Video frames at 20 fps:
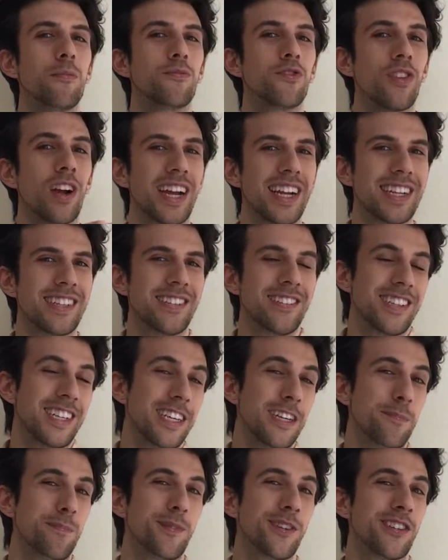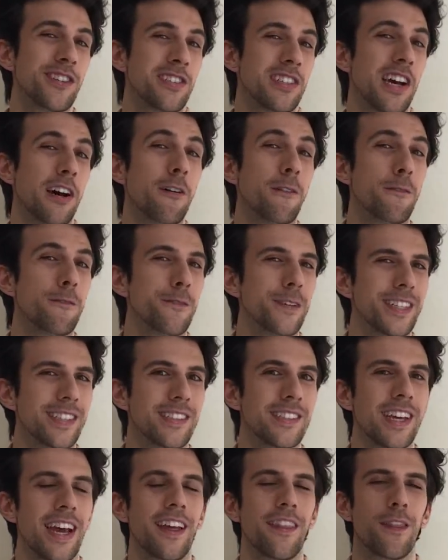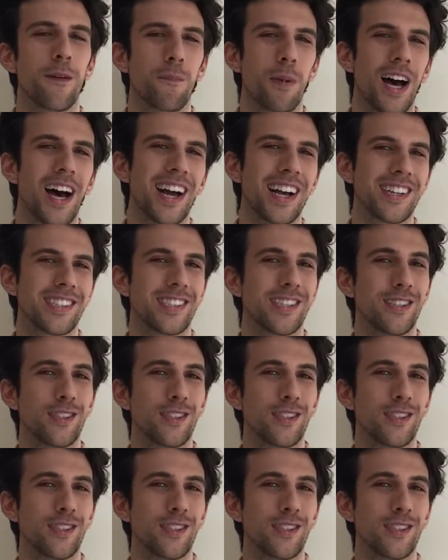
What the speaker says: Trying to keep yourself inside the box